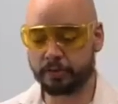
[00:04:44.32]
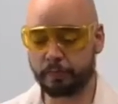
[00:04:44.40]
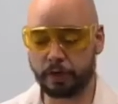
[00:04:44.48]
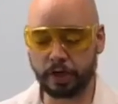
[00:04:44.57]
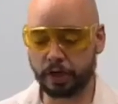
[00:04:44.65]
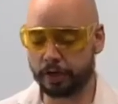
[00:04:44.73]
are
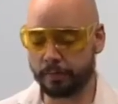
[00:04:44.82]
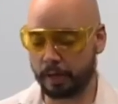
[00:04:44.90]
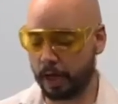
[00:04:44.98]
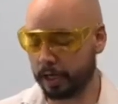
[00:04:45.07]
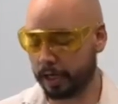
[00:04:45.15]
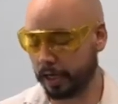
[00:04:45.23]
pretty good at
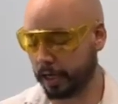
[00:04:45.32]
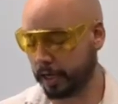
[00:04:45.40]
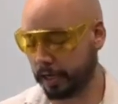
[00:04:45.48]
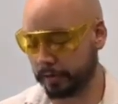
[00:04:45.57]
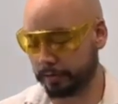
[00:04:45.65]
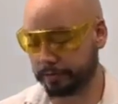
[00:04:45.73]
blocking
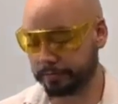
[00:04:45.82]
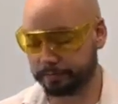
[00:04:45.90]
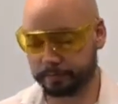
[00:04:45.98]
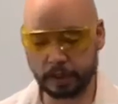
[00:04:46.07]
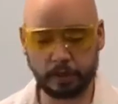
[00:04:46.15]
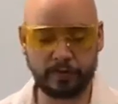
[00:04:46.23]

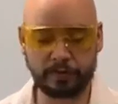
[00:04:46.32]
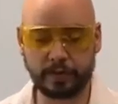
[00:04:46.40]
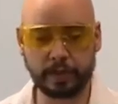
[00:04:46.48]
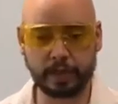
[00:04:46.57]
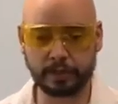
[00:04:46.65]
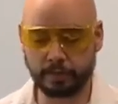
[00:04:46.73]
UVC
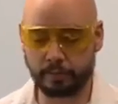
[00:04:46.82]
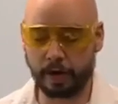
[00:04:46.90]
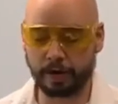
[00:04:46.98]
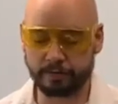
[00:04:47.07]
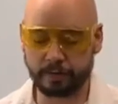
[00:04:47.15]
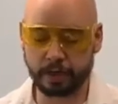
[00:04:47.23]
light,
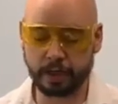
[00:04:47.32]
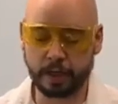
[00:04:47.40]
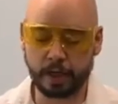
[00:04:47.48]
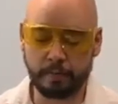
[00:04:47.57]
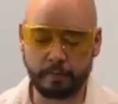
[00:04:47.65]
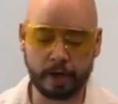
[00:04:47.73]
surprisingly,
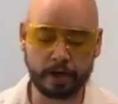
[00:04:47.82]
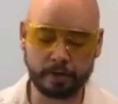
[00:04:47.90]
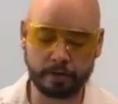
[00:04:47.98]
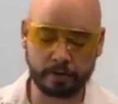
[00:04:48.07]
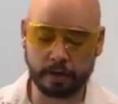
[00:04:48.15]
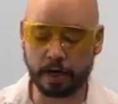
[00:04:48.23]
but
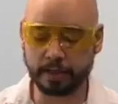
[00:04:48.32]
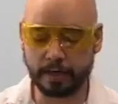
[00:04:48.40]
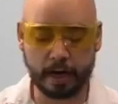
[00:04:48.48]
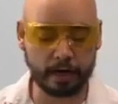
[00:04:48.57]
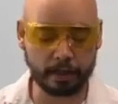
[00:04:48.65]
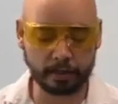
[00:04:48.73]
not
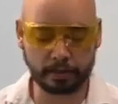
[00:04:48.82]
entirely.